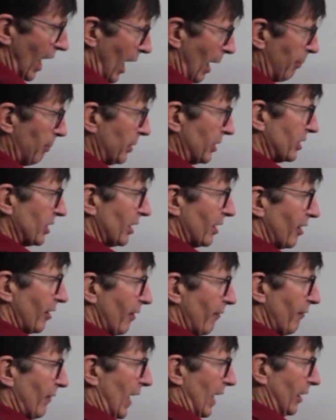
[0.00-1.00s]
opposite of the
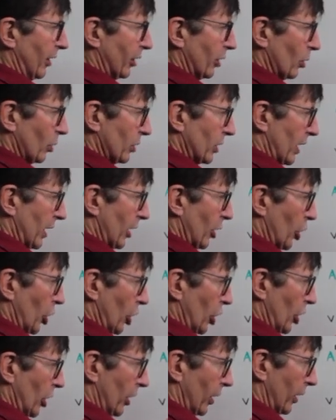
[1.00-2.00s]
values
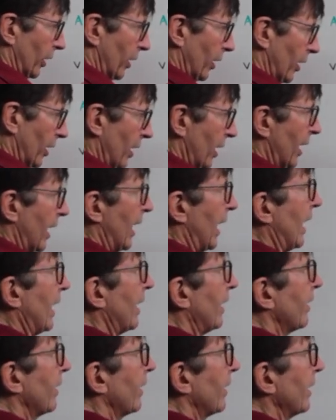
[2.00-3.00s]
here,
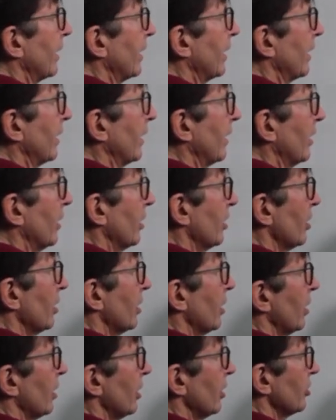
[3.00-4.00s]
and the
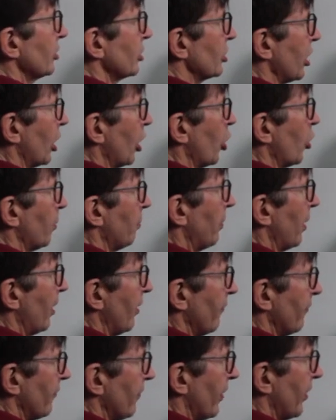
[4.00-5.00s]
slope
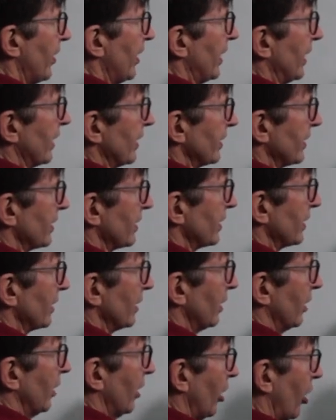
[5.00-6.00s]
of this
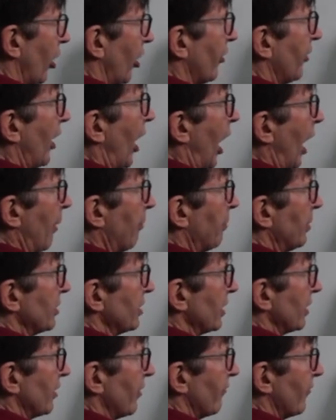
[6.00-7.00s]
are the
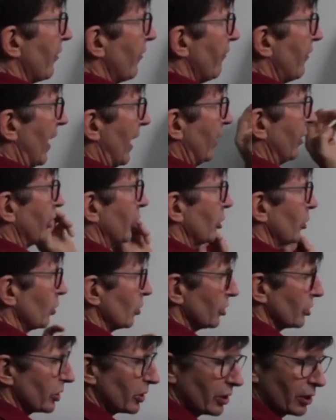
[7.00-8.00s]
opposite of the
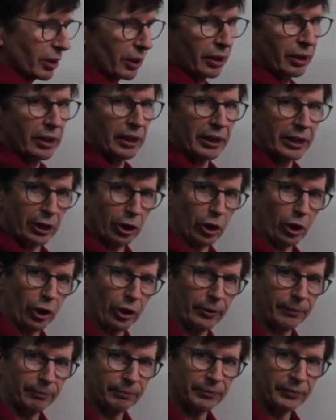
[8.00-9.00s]
values here.
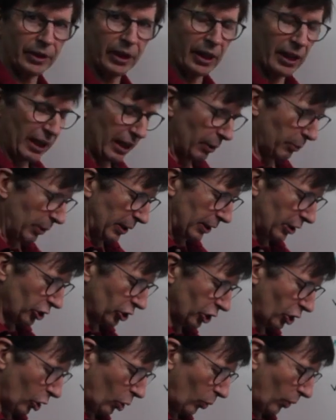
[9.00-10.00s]
And we can
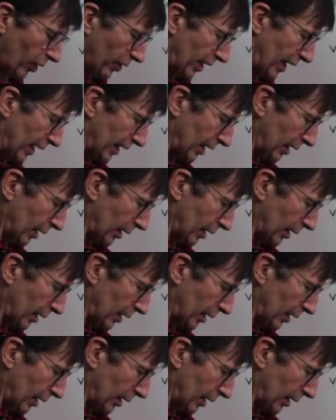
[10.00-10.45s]
show where that